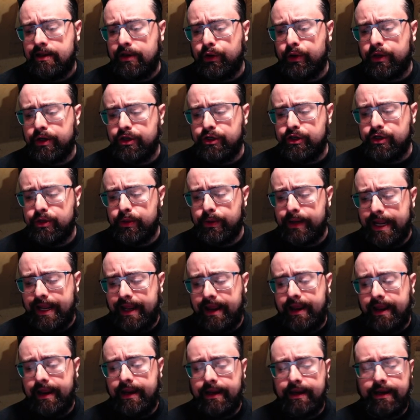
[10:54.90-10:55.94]
could do
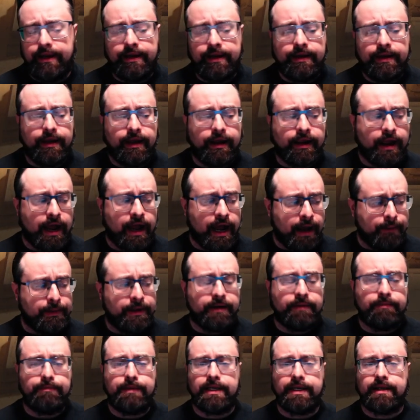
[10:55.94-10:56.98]
a
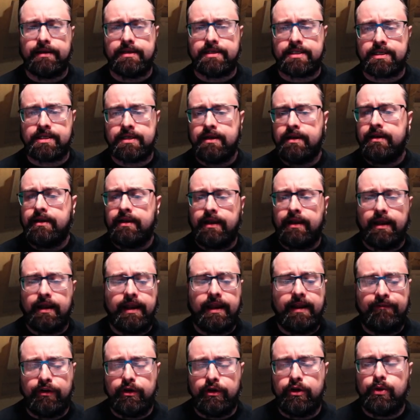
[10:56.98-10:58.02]
Comet, because
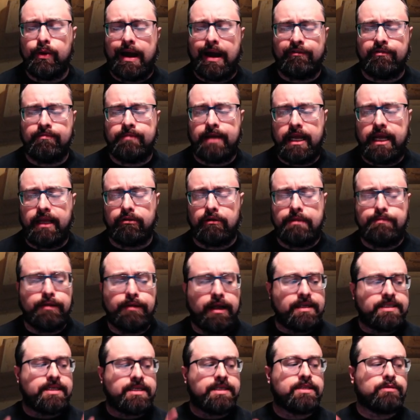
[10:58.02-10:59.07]
if you do have him
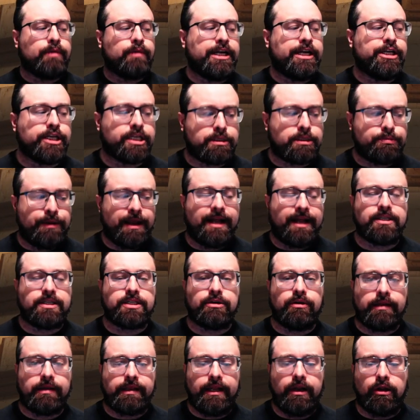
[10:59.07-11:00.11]
A3+, his range expands
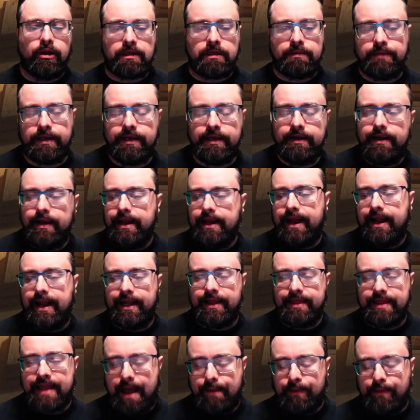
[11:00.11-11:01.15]
during the ultimate,
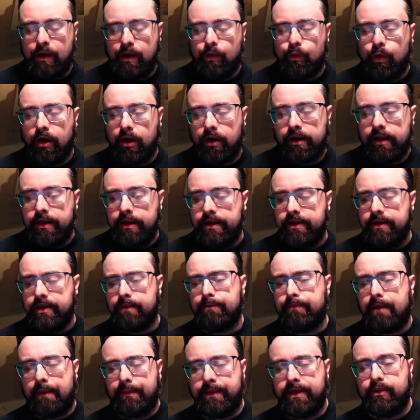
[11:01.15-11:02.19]
and that might work. You
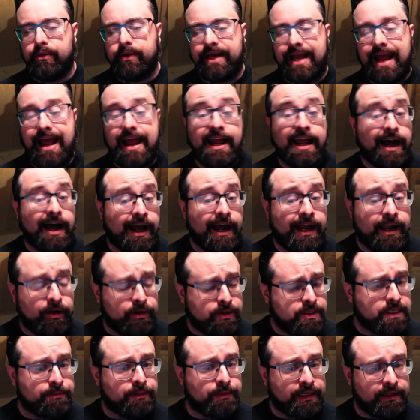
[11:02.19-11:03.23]
could probably do an AI or
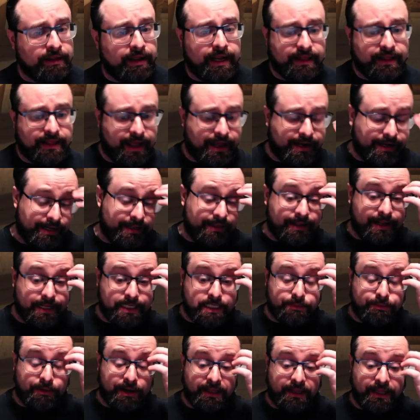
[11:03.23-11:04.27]
something like that in that
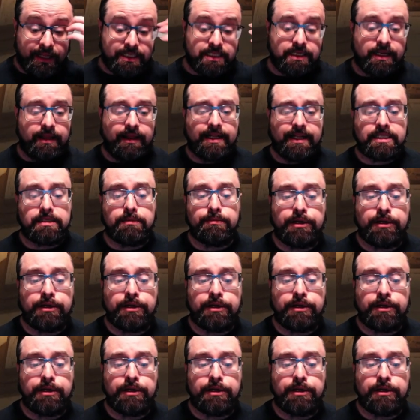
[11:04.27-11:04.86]
spot. That's a